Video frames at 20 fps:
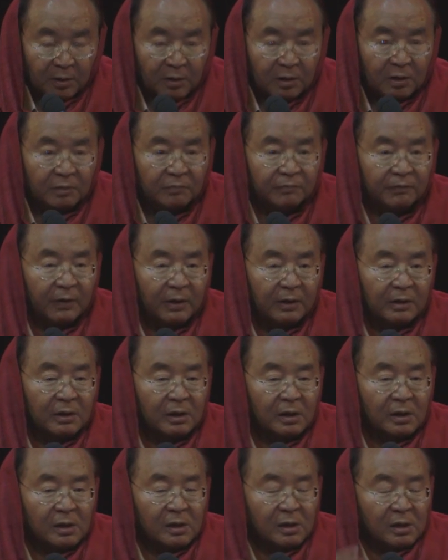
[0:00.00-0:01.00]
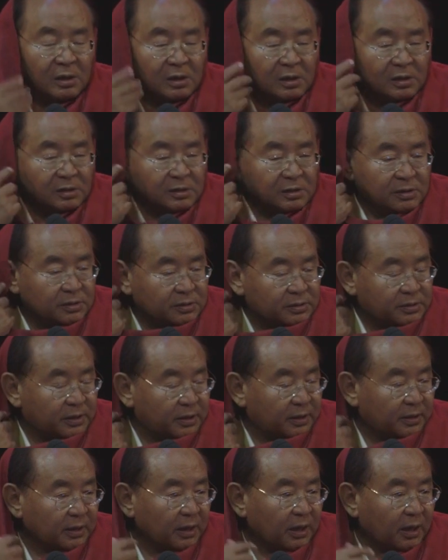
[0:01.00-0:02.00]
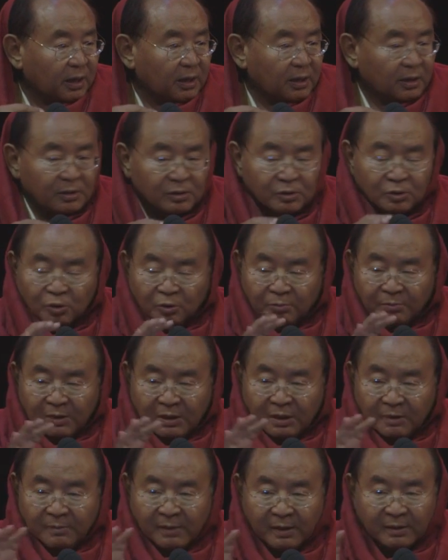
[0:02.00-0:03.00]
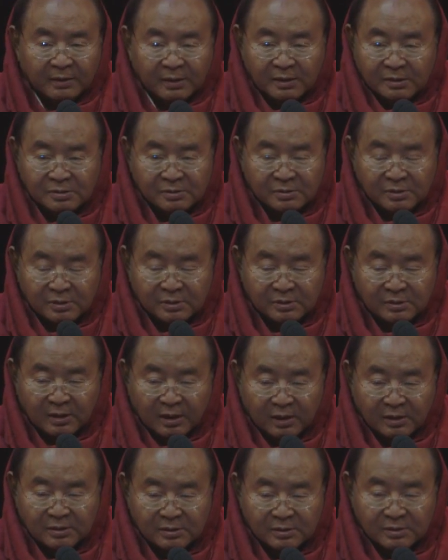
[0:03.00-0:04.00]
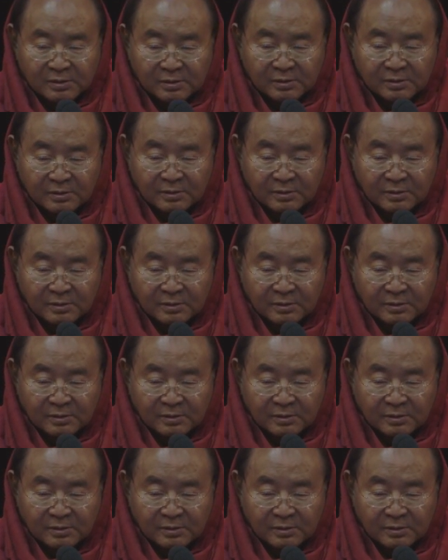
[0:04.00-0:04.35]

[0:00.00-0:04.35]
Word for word: In fact, there are so many meditations these days.